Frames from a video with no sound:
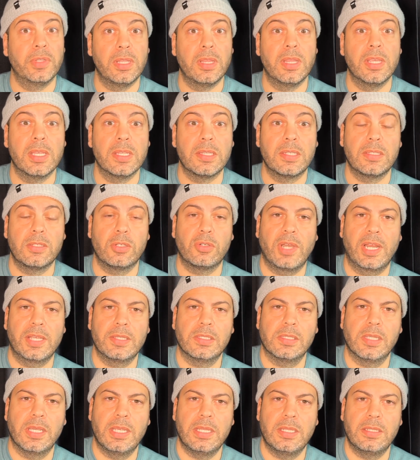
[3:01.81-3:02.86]
this
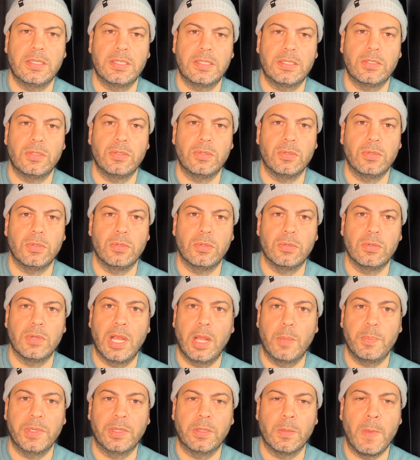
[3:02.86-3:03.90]
translates to
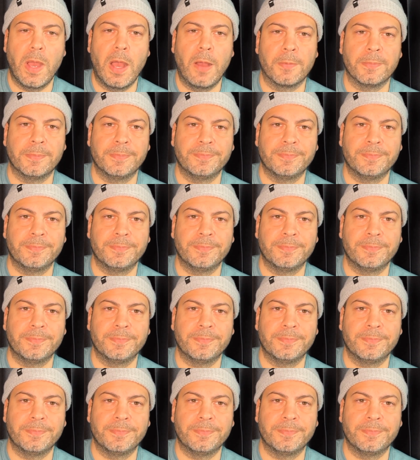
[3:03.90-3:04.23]
helping them out.